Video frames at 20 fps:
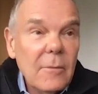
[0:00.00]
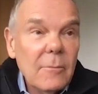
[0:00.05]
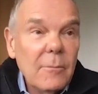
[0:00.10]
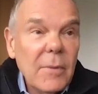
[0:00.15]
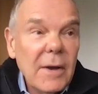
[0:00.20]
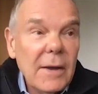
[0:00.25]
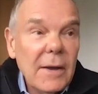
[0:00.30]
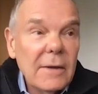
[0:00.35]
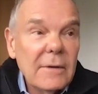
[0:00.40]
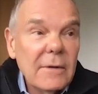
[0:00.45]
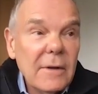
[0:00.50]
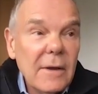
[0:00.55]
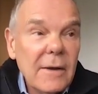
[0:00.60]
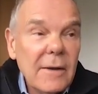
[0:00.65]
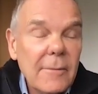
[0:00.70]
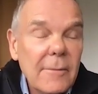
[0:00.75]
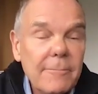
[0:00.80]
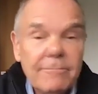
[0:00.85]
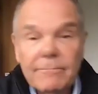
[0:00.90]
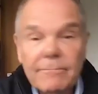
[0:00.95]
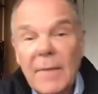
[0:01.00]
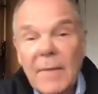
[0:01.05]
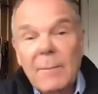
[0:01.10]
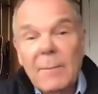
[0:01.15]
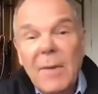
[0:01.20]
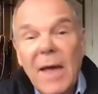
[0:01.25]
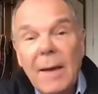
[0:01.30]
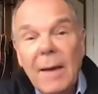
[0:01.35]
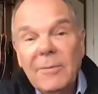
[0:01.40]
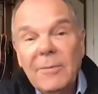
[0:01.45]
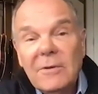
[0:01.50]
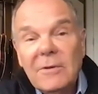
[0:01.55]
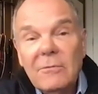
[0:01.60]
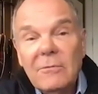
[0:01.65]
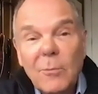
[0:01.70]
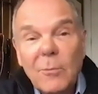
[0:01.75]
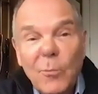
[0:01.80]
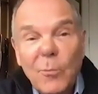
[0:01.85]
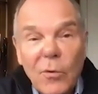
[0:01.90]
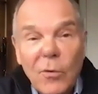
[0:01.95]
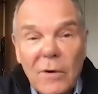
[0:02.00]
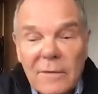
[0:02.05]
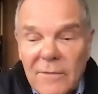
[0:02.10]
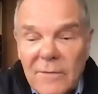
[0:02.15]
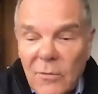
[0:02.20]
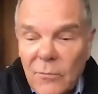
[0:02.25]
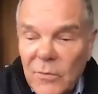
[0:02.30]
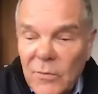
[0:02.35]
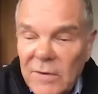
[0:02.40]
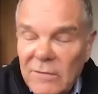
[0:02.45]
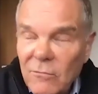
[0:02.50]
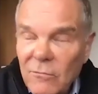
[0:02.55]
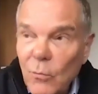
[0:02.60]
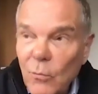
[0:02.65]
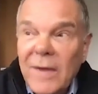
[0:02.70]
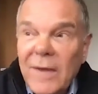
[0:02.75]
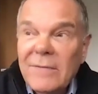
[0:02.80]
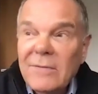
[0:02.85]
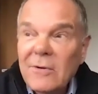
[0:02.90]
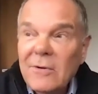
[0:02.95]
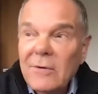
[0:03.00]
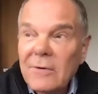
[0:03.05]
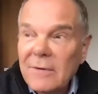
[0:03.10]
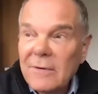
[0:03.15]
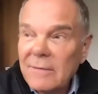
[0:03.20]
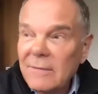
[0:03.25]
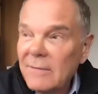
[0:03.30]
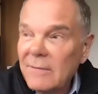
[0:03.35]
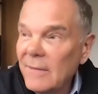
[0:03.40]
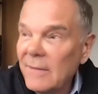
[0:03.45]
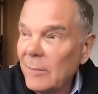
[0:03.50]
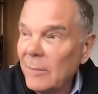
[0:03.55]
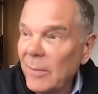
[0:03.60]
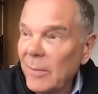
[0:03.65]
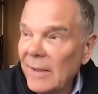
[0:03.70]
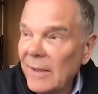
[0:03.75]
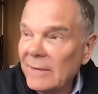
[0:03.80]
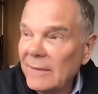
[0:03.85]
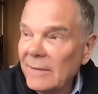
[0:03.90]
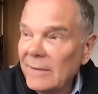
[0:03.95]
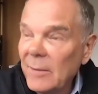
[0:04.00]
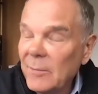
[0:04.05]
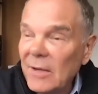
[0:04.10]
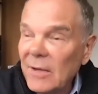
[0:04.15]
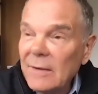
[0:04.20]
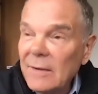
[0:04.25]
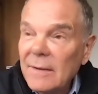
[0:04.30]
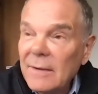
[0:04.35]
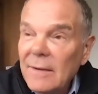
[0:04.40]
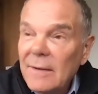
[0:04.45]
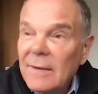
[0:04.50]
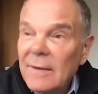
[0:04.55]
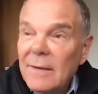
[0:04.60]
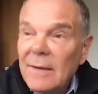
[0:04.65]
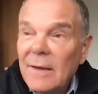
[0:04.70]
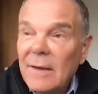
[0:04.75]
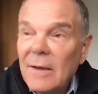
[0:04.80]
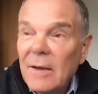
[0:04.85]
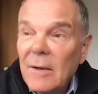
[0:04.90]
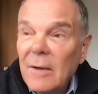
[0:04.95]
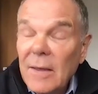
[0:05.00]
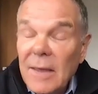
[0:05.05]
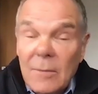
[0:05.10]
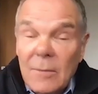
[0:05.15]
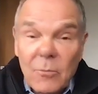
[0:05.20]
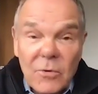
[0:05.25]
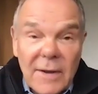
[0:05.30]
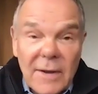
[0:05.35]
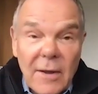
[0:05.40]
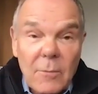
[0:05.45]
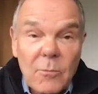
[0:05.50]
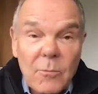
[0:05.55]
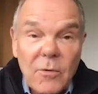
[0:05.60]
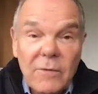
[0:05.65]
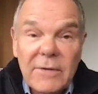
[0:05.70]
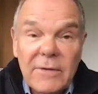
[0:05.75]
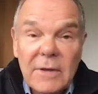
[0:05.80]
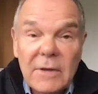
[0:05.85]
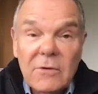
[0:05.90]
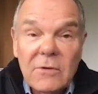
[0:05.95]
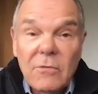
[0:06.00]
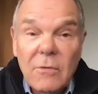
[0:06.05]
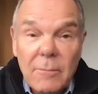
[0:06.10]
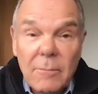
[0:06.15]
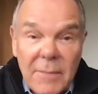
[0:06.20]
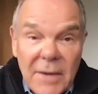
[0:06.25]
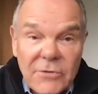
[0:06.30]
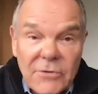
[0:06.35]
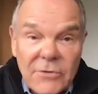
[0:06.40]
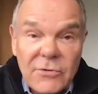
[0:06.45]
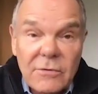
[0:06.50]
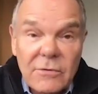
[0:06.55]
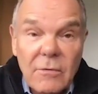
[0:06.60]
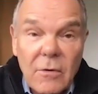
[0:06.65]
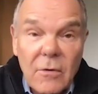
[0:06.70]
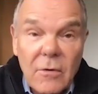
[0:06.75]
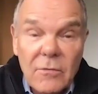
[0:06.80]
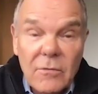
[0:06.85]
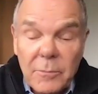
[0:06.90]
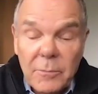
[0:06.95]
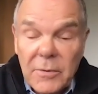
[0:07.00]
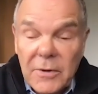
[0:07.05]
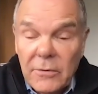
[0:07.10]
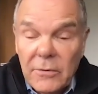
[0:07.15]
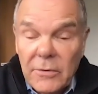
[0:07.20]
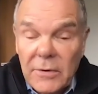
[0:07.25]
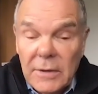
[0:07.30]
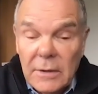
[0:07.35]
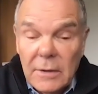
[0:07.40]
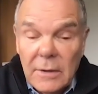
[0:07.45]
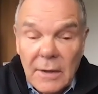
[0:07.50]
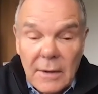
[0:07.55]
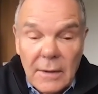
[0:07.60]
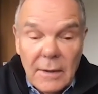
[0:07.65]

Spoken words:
but I'm happy to report that we've weathered the pandemic and we're now moving into a major growth period.